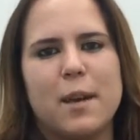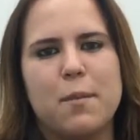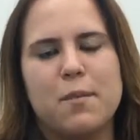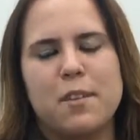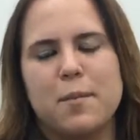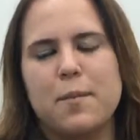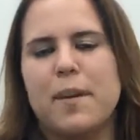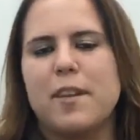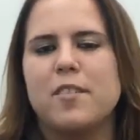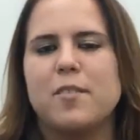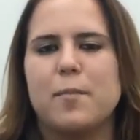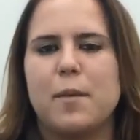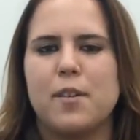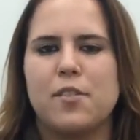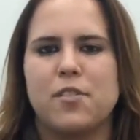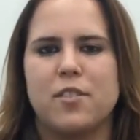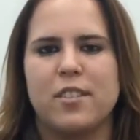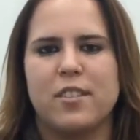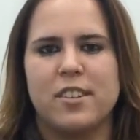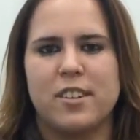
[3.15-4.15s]
I'm a spine
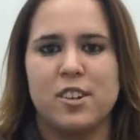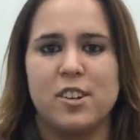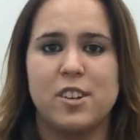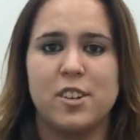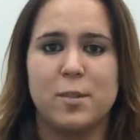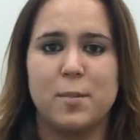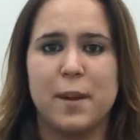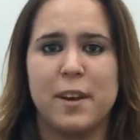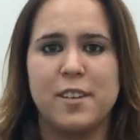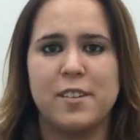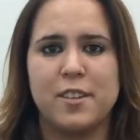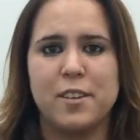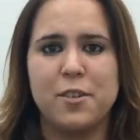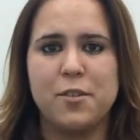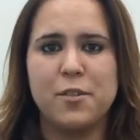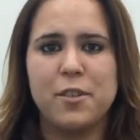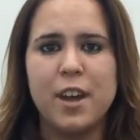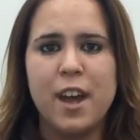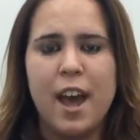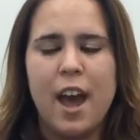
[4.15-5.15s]
specialist here at Spine
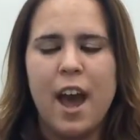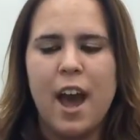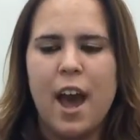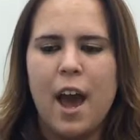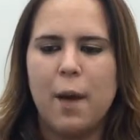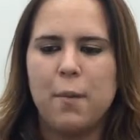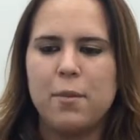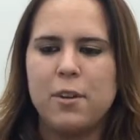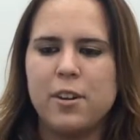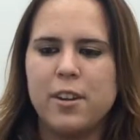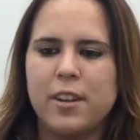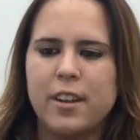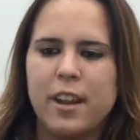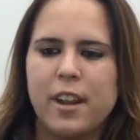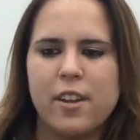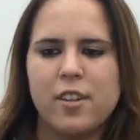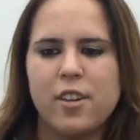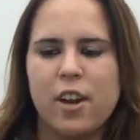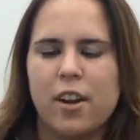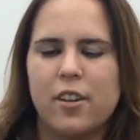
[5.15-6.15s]
Zone. I'm here
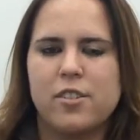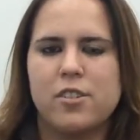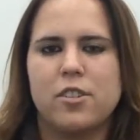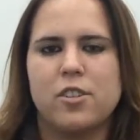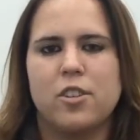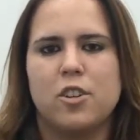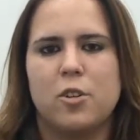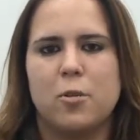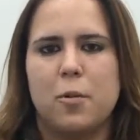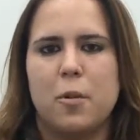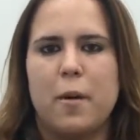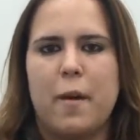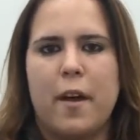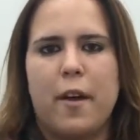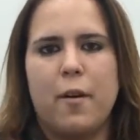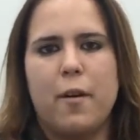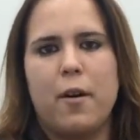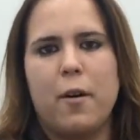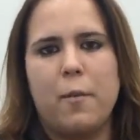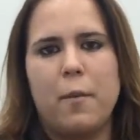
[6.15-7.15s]
today to talk to you a little bit
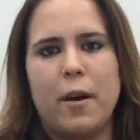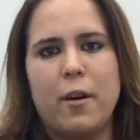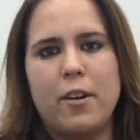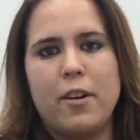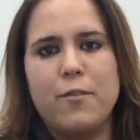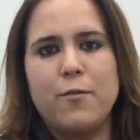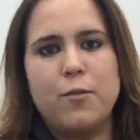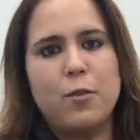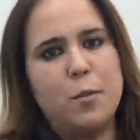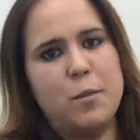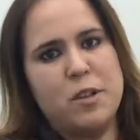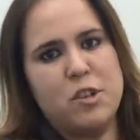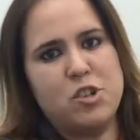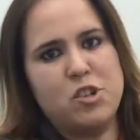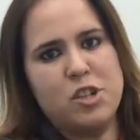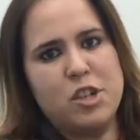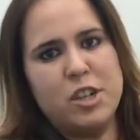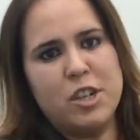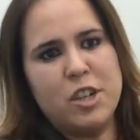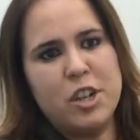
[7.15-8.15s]
about
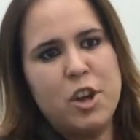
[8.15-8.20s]
inflammation.